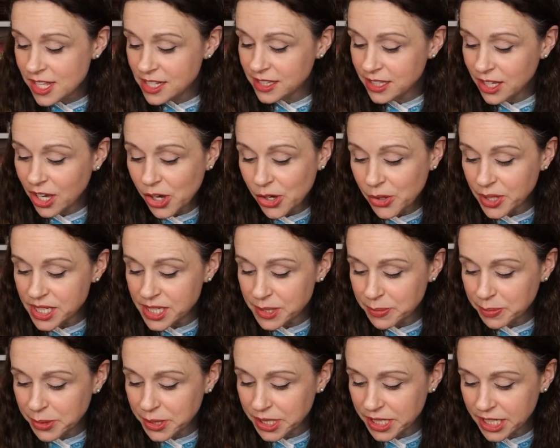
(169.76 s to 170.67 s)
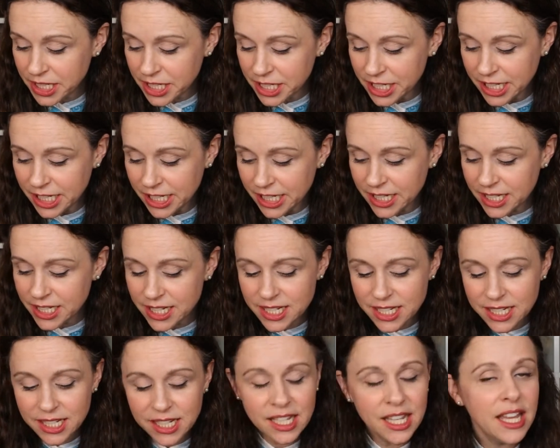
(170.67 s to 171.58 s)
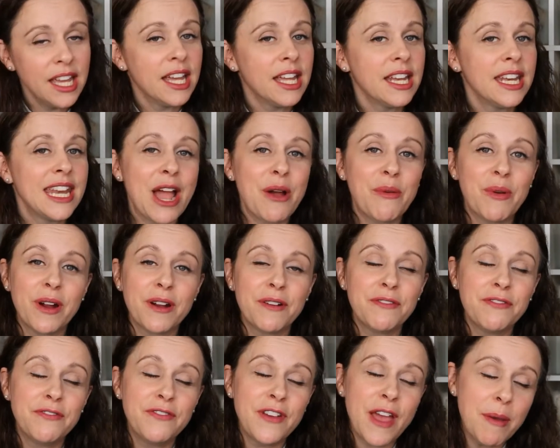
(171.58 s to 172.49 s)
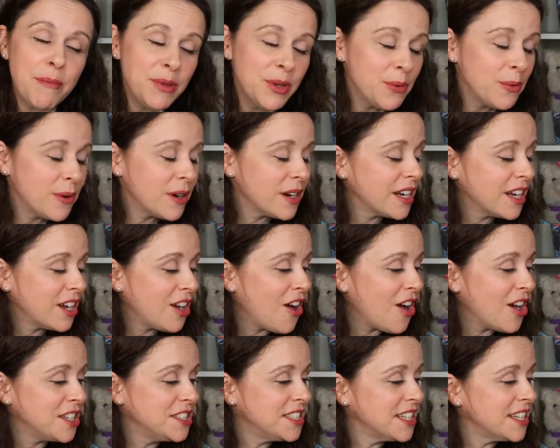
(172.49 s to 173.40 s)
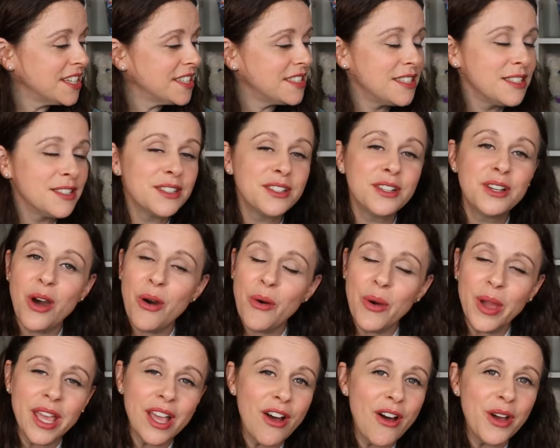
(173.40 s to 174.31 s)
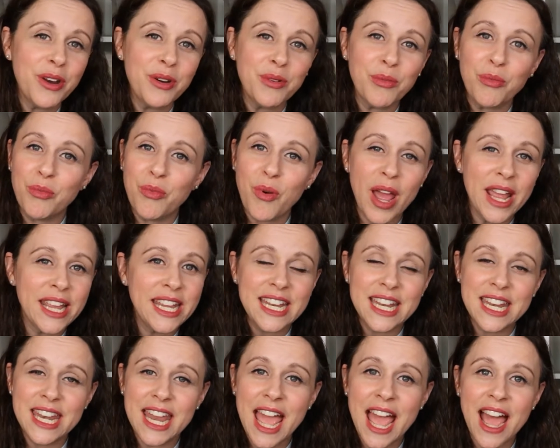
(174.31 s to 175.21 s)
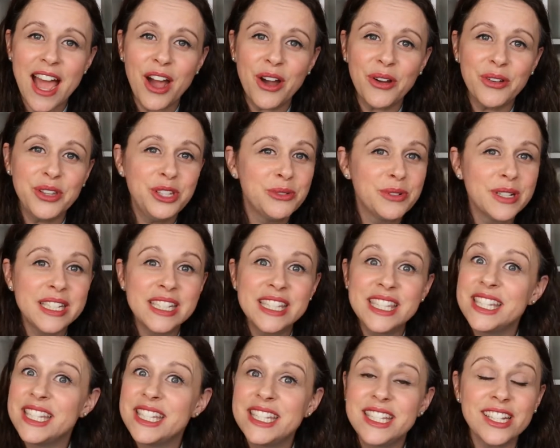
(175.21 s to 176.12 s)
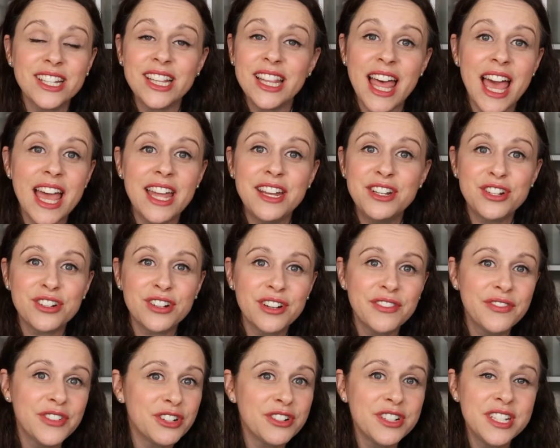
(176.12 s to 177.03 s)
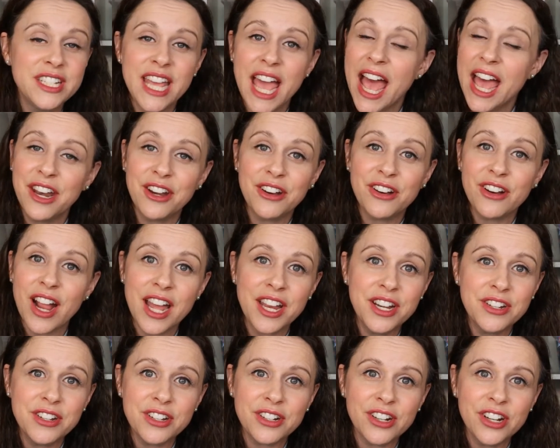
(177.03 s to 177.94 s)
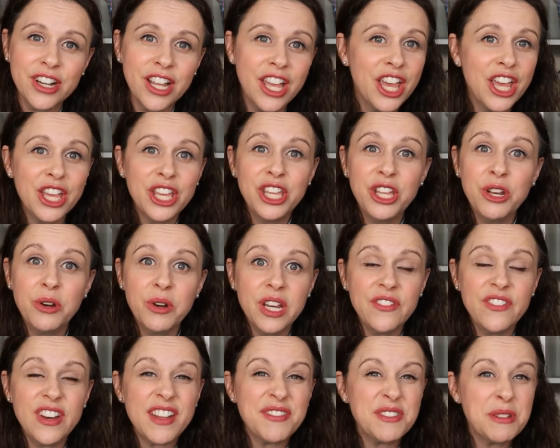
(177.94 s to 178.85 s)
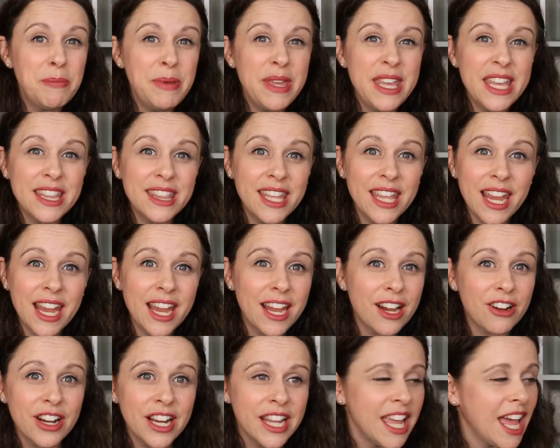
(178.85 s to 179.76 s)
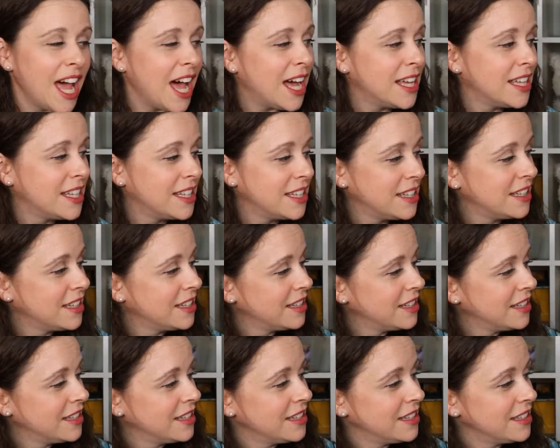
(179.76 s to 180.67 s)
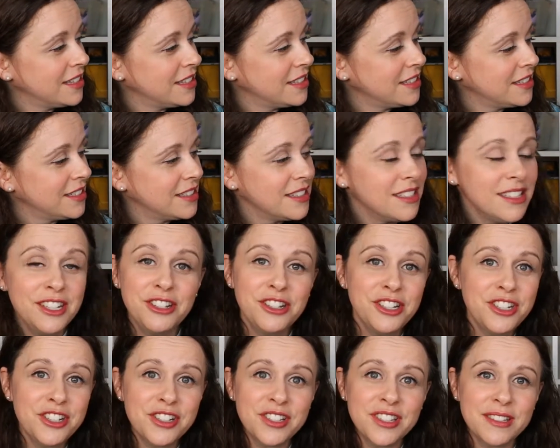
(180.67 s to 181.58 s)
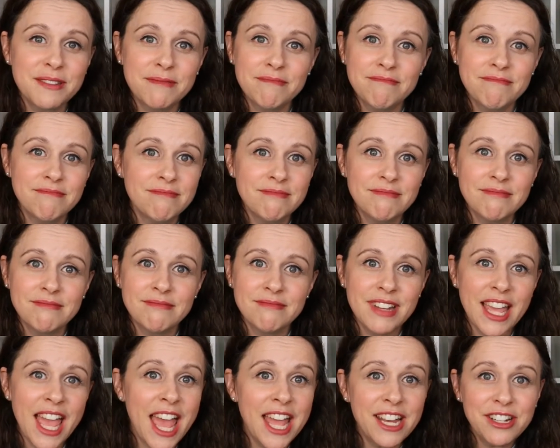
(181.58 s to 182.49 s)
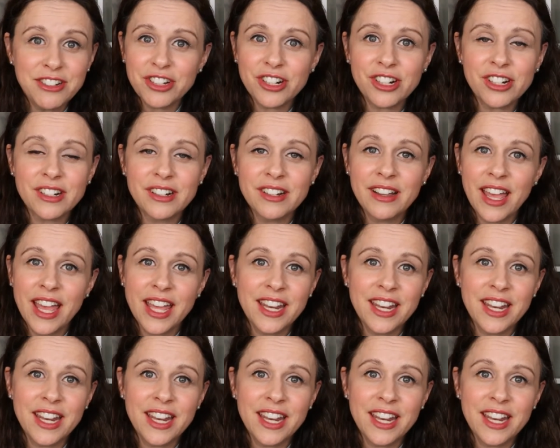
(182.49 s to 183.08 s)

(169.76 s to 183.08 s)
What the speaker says: So it's pretty good. Now our February contest is going on right now. You can still enter if you're 10 or under. You don't even have to be in the area. You can just enter.